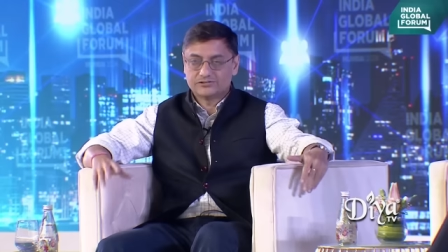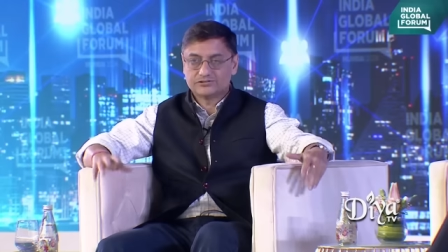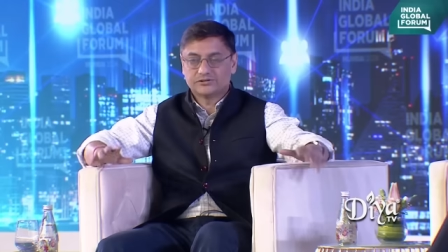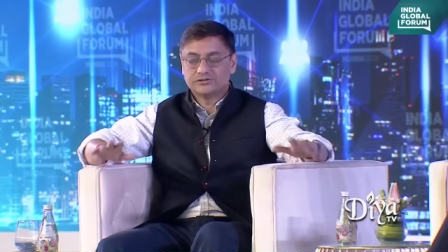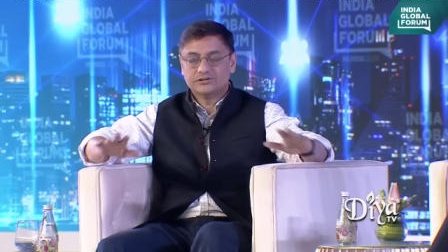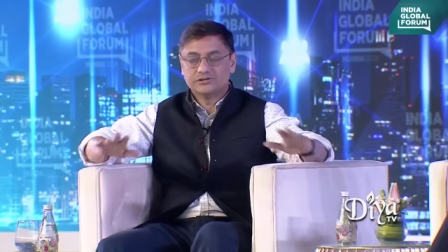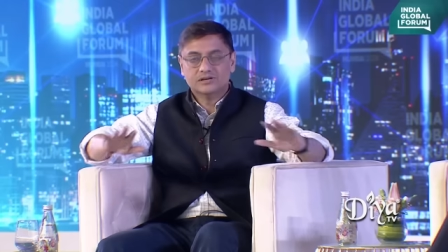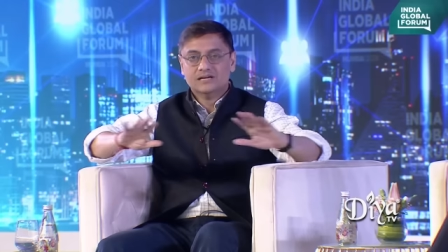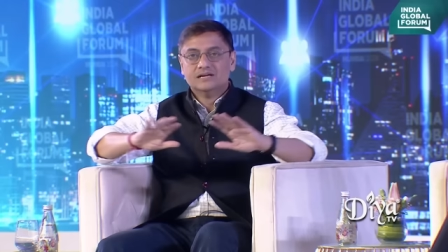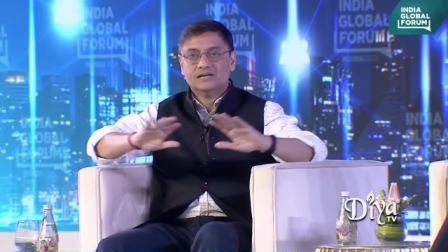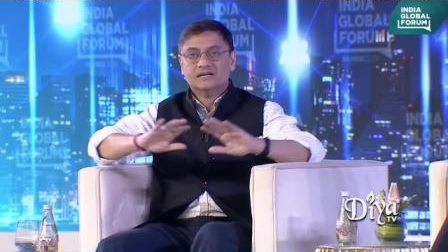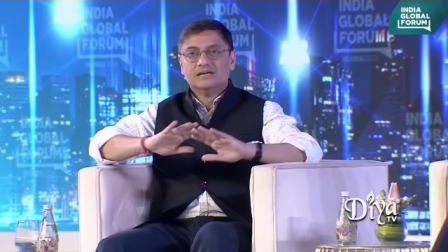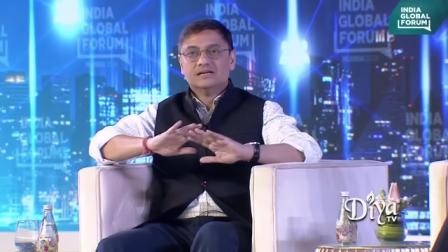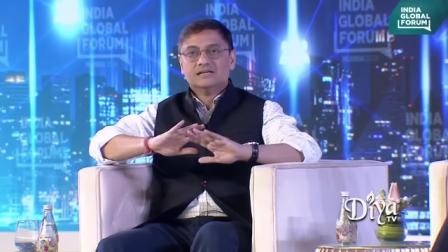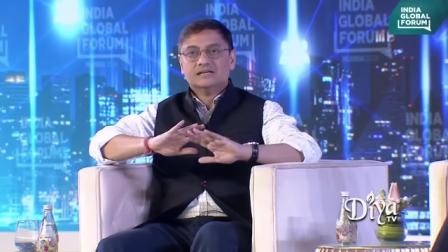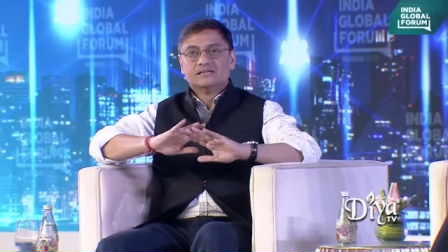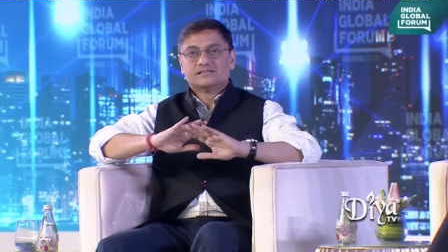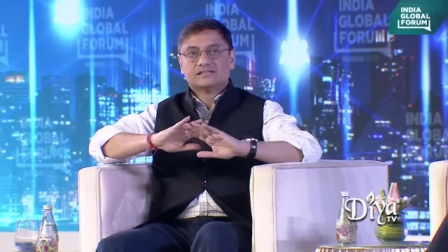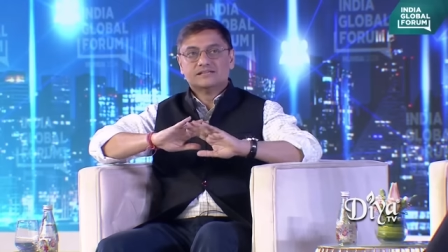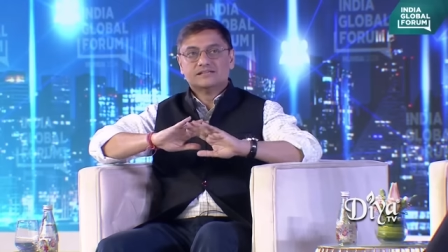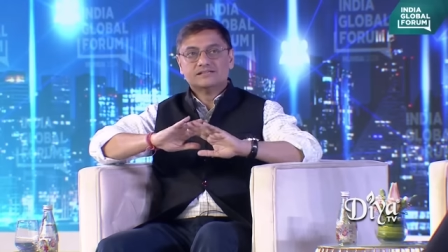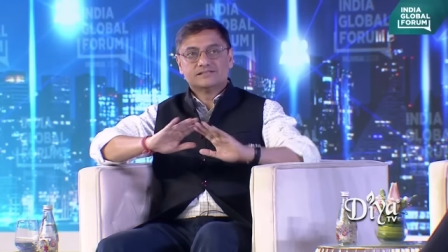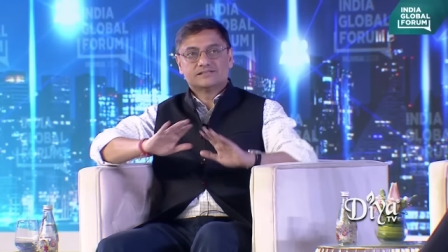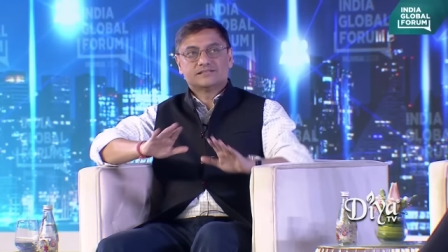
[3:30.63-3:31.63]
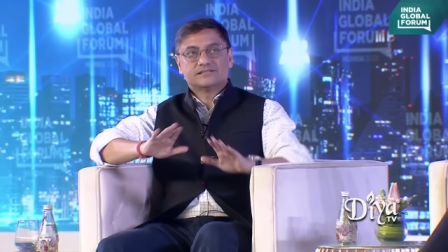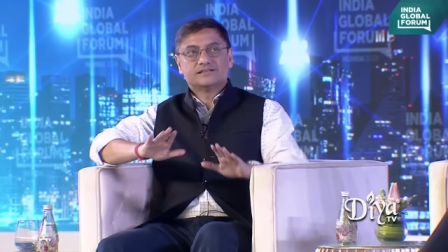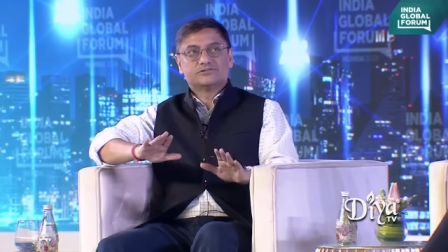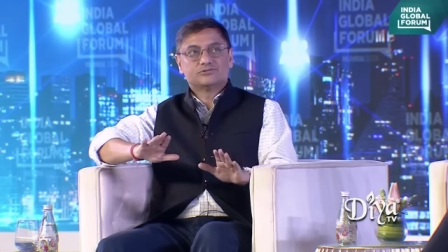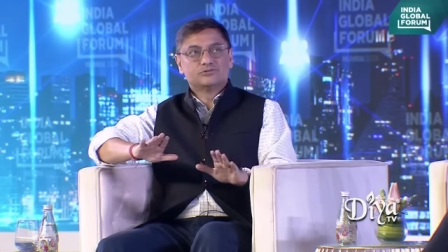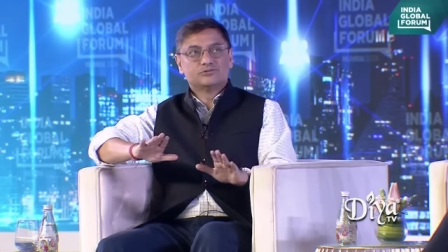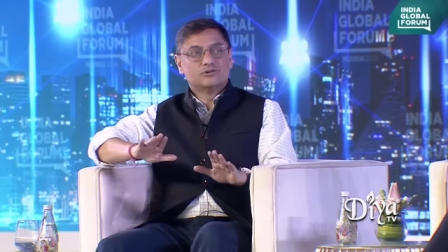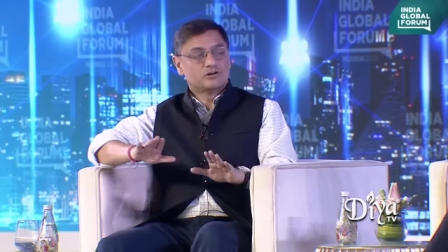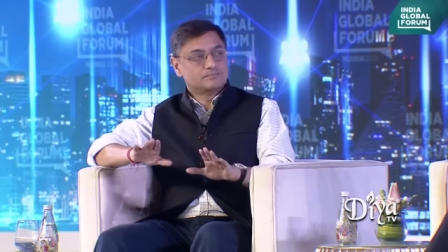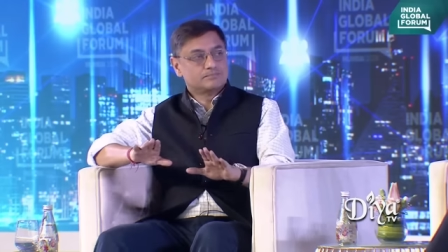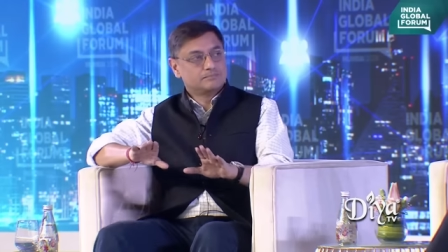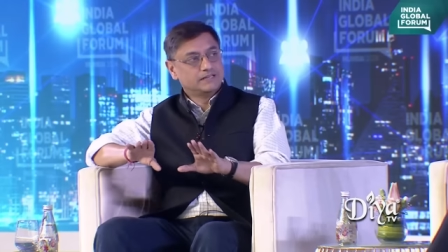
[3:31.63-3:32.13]
So since they
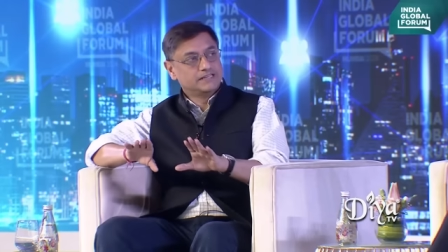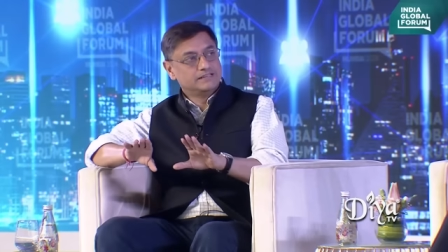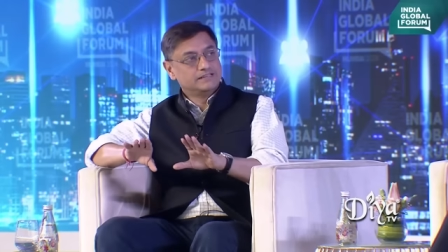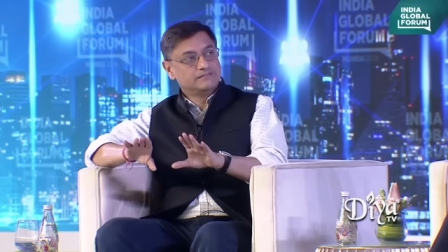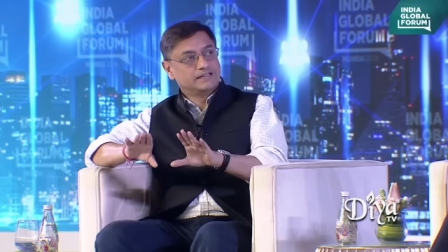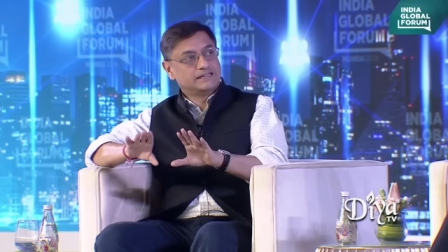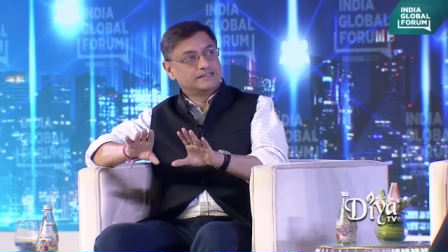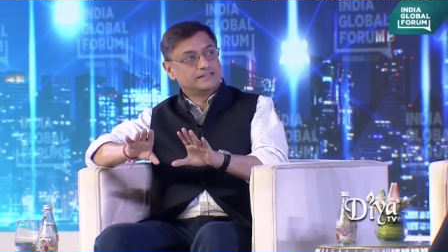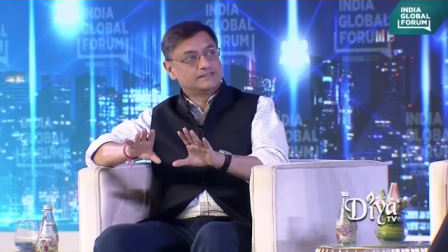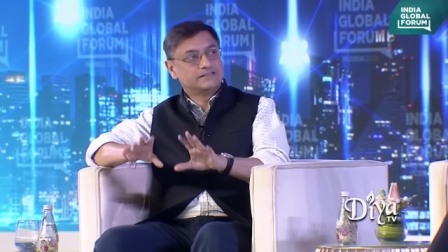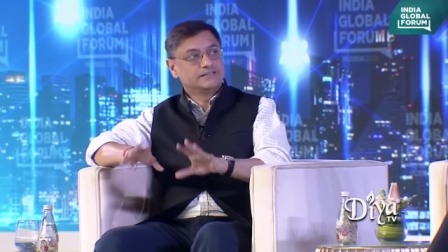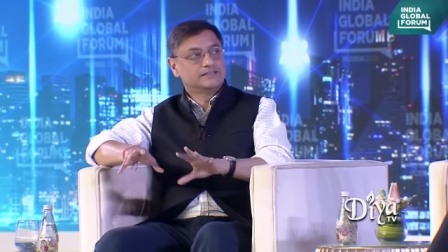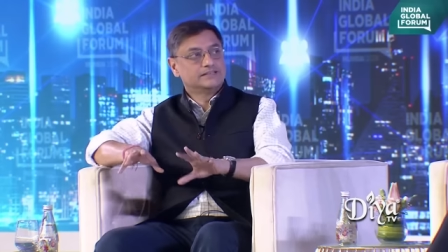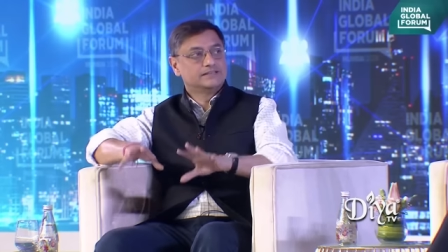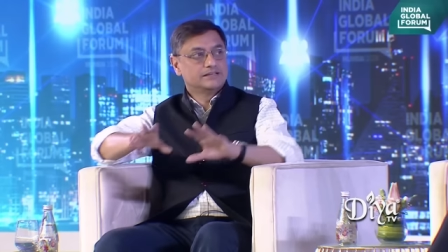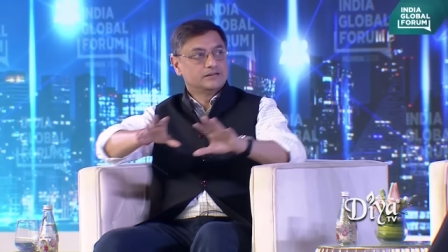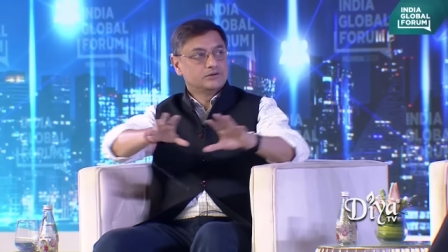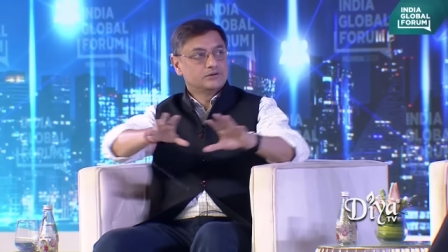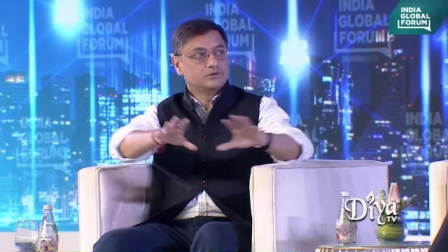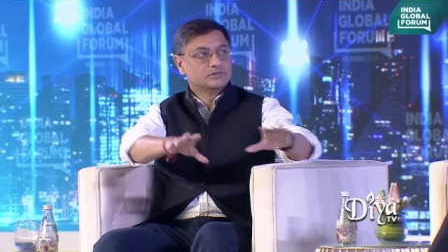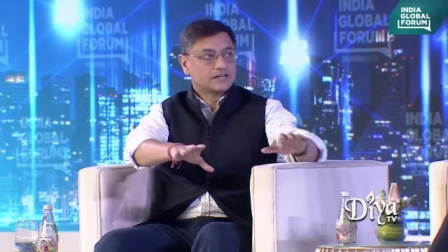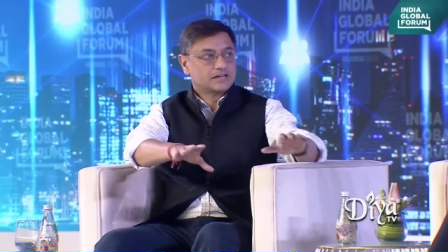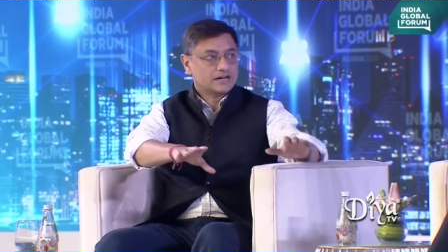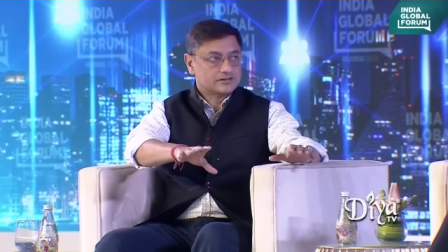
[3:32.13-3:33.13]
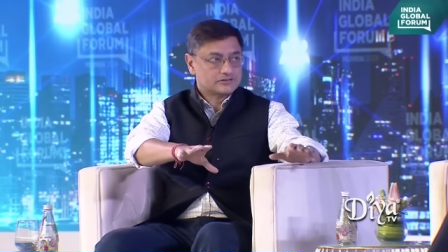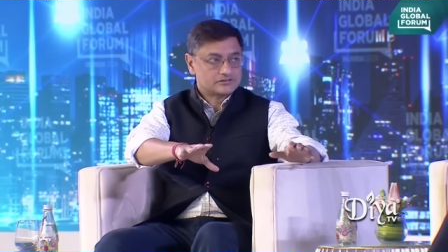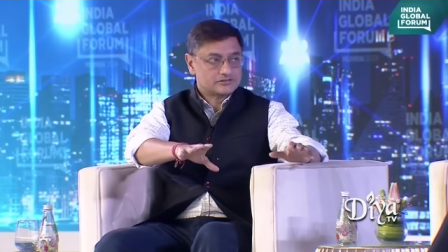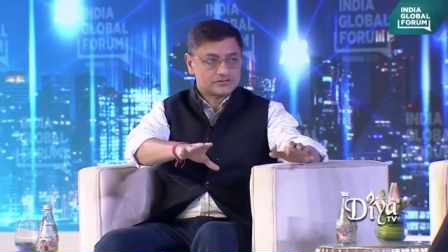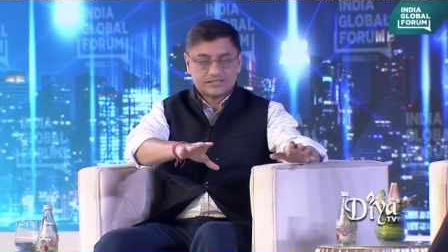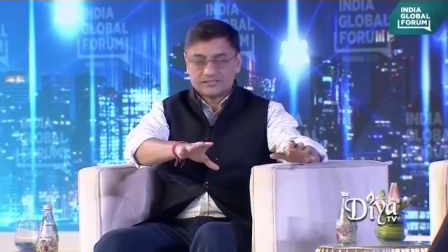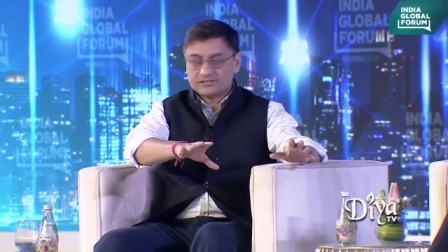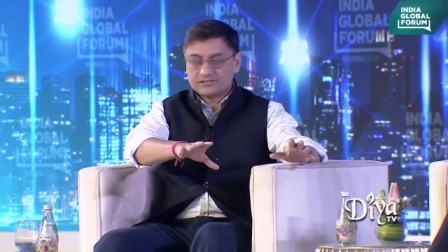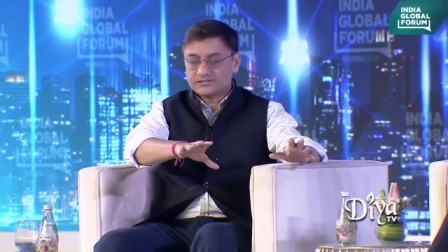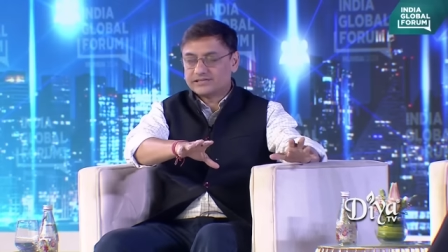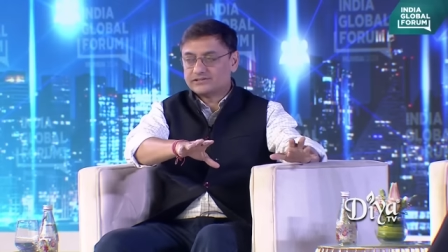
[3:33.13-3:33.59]
do not believe anything in their own countries,